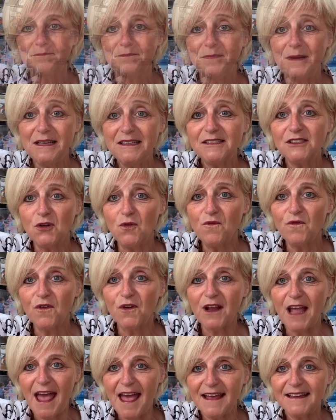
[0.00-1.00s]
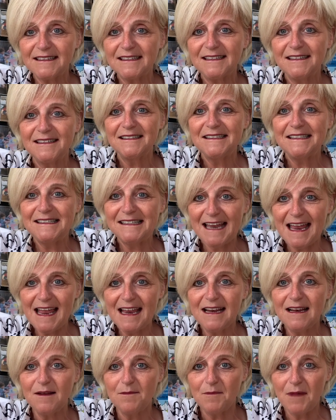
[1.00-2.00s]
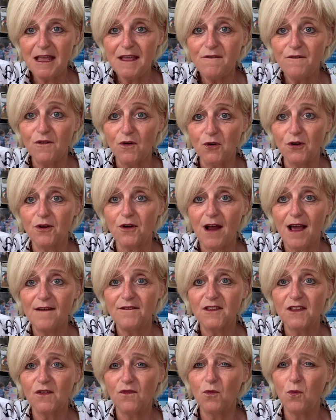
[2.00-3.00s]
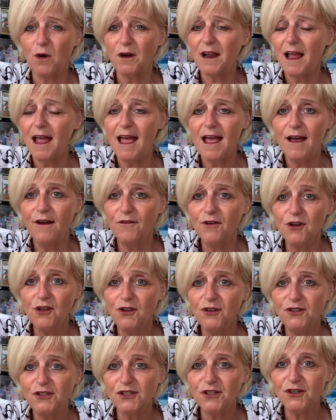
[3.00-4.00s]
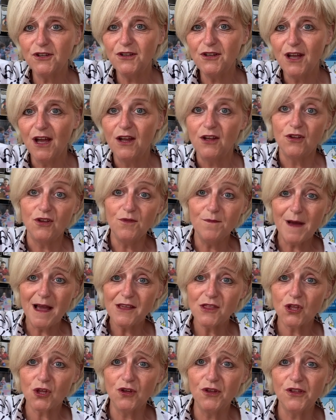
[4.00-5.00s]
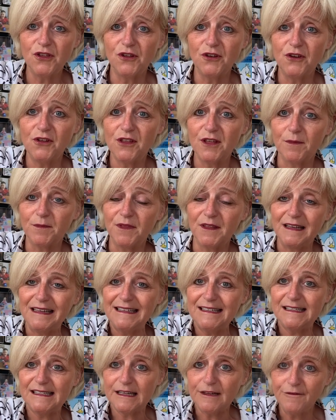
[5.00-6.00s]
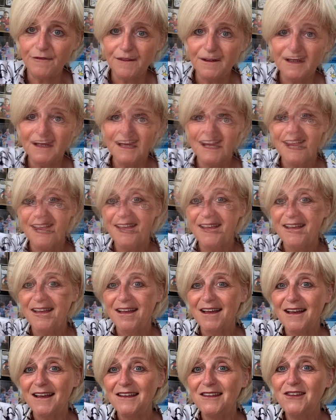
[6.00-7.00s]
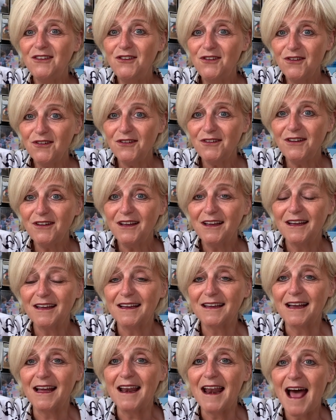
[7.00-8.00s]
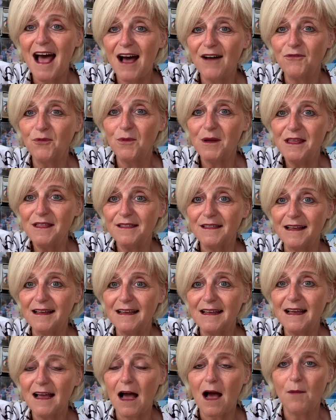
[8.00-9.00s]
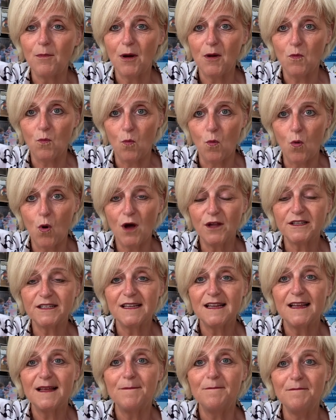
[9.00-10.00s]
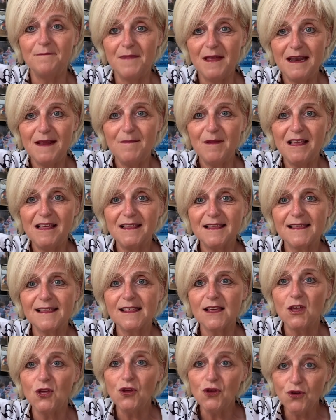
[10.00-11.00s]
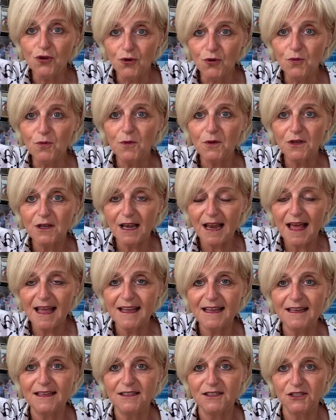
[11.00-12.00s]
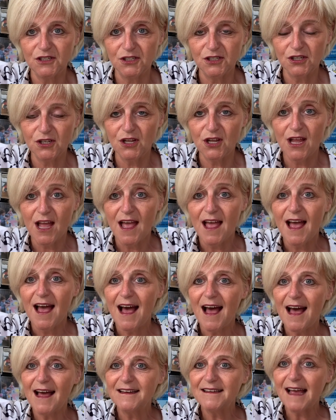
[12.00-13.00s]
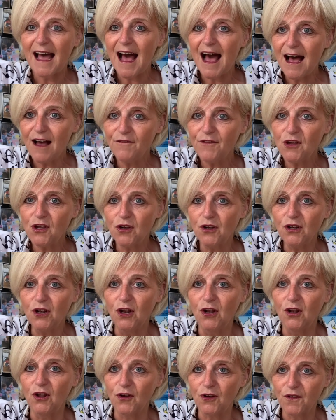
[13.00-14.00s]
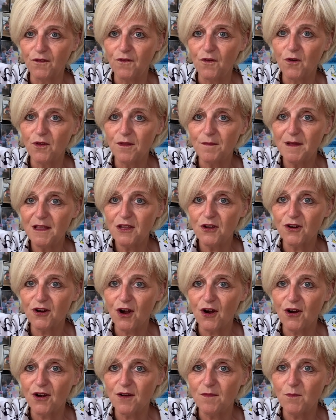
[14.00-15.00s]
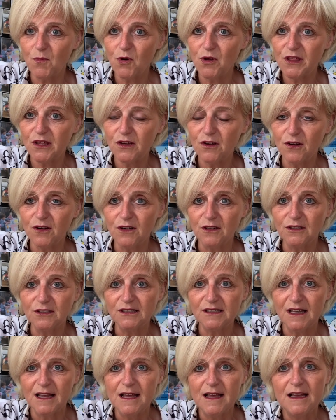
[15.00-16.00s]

Please don't forget, send me photographs of whatever you do. You might choose to do something different. You can have a wee think about what Minibeasts you would like to do, and have a good look for them in your garden, boys and girls.